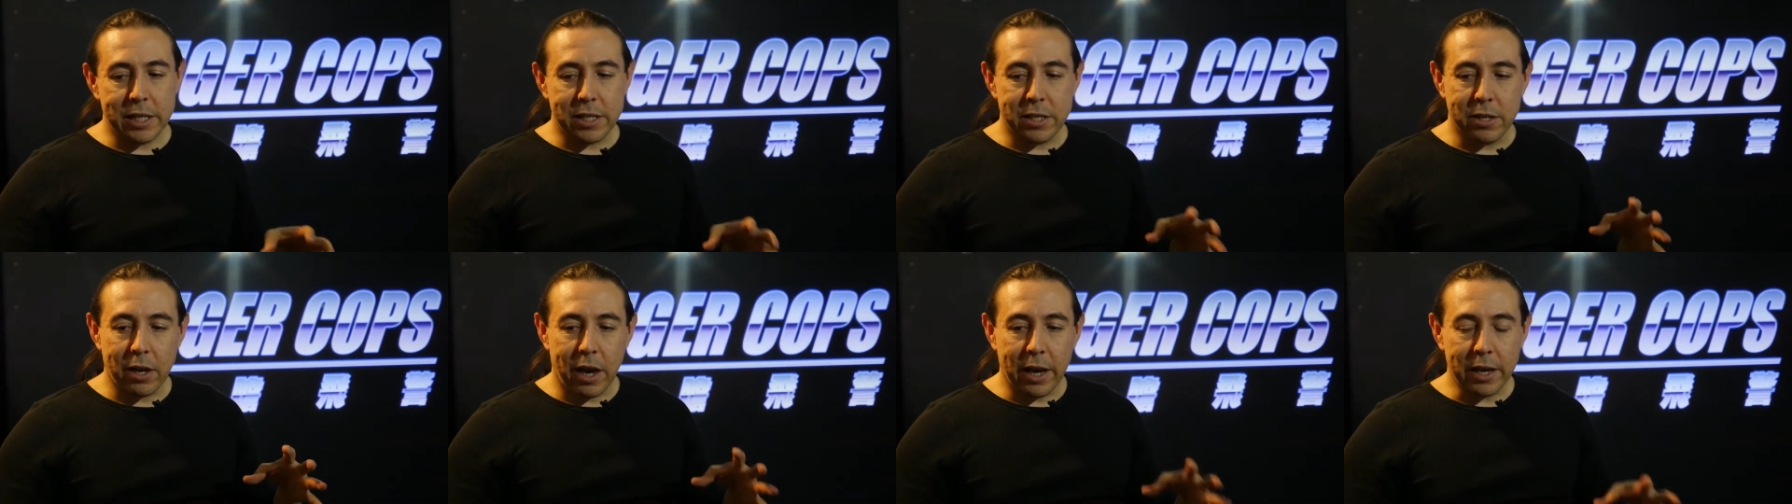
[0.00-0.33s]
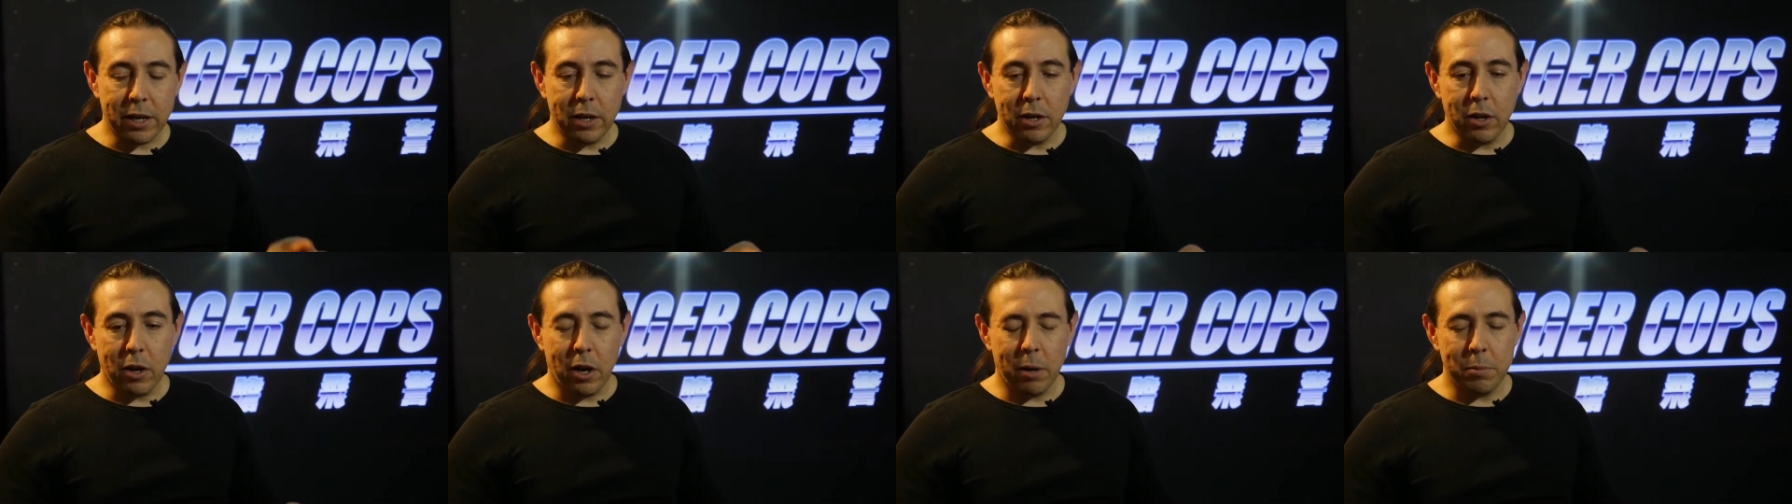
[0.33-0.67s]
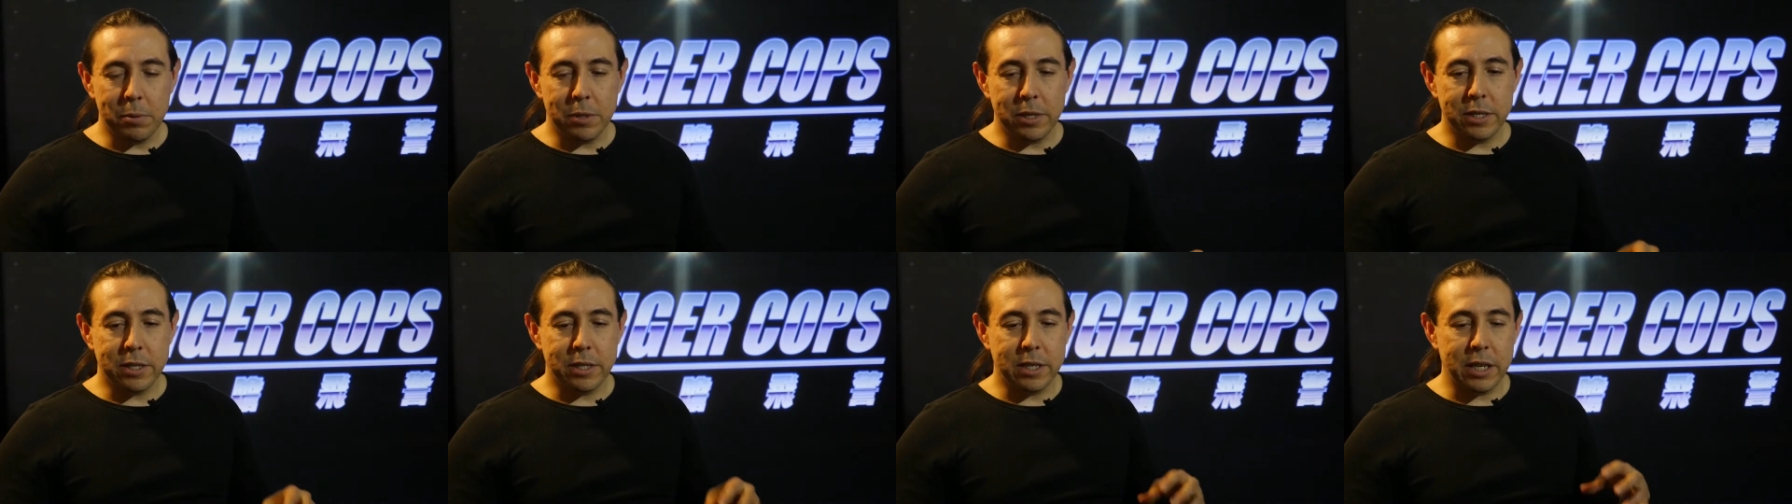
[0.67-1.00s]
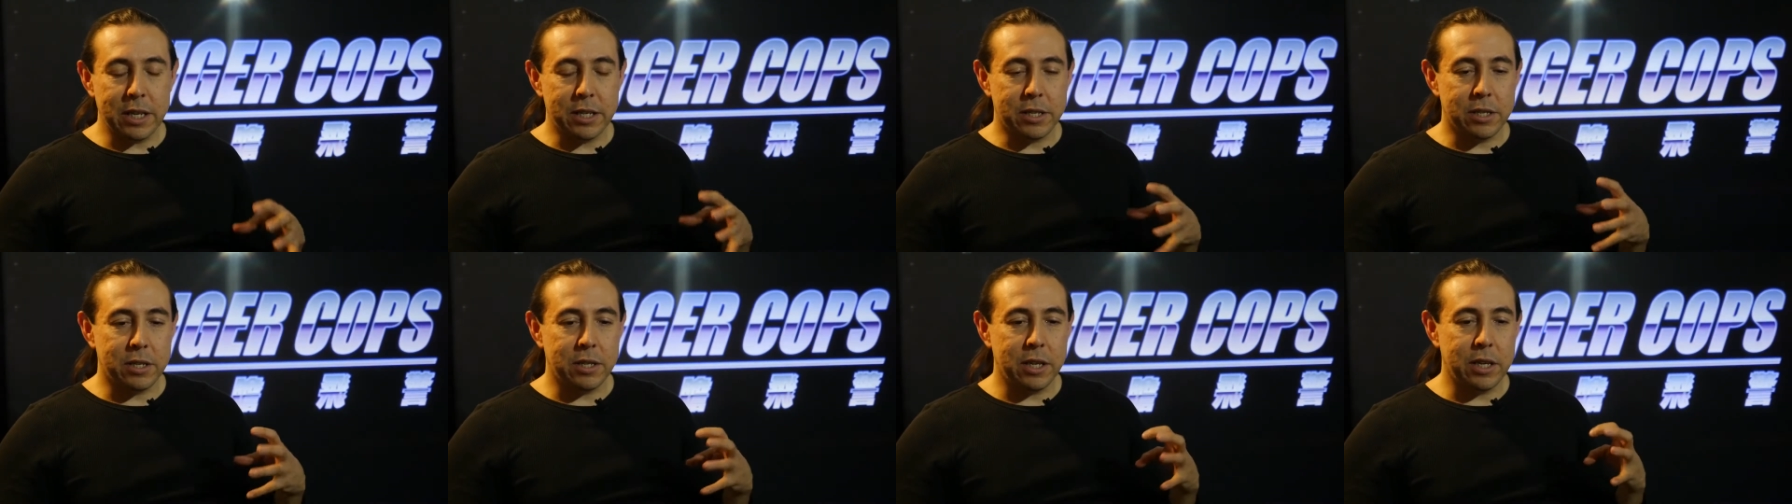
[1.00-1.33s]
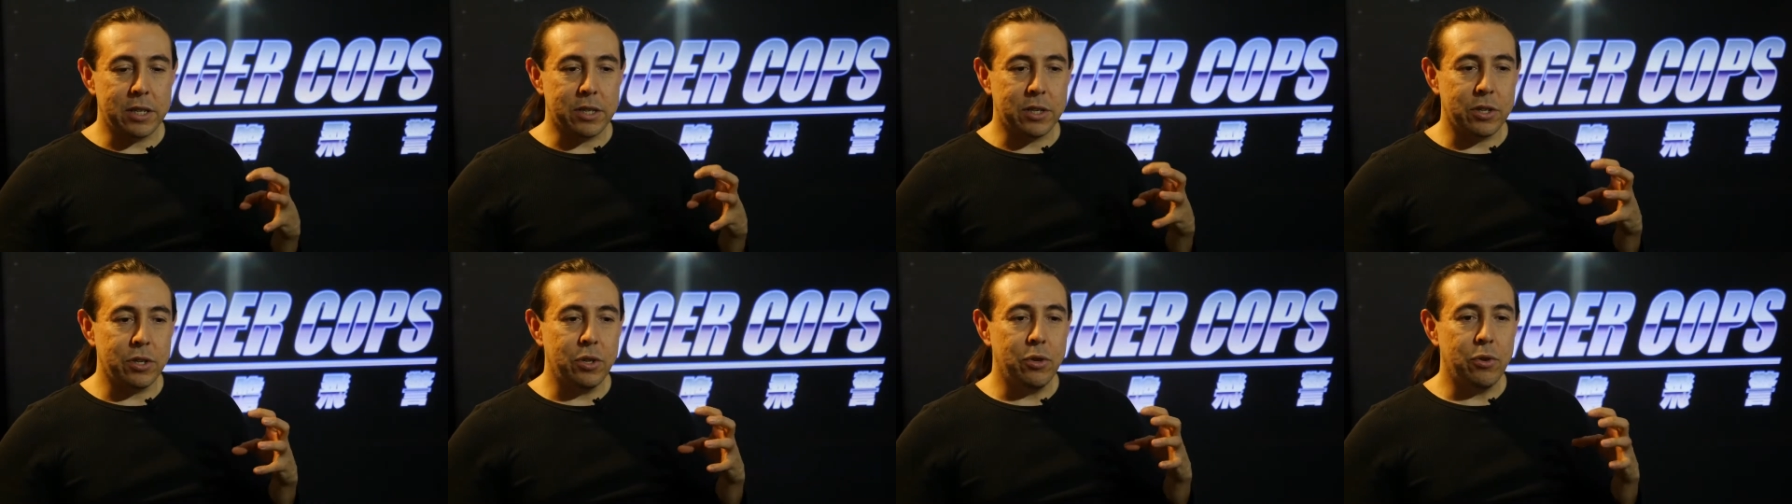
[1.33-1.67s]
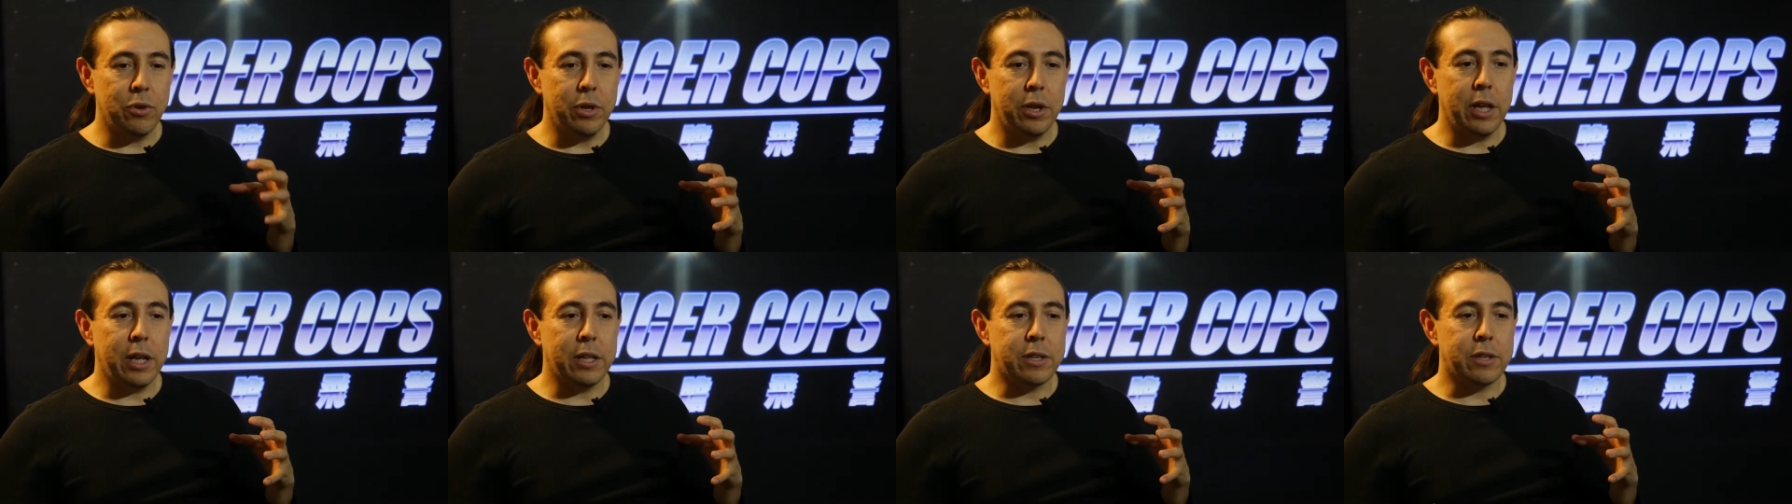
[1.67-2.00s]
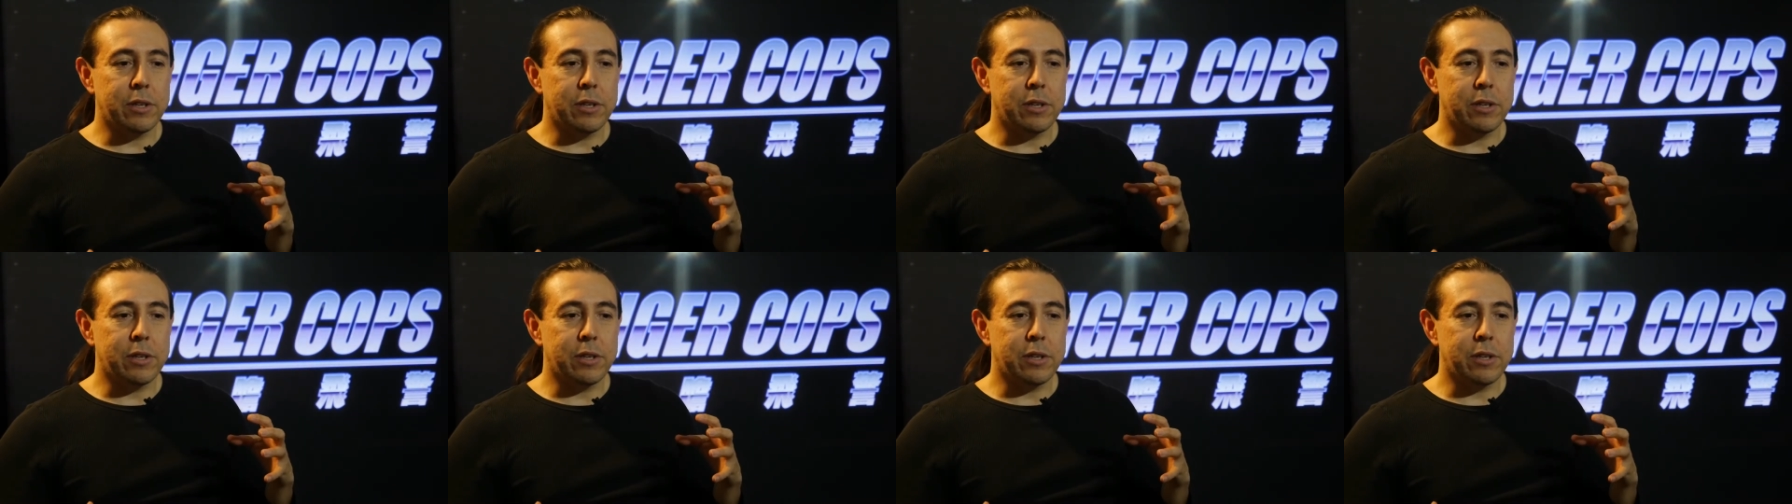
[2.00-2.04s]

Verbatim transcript: Tiger Cops, it's a unique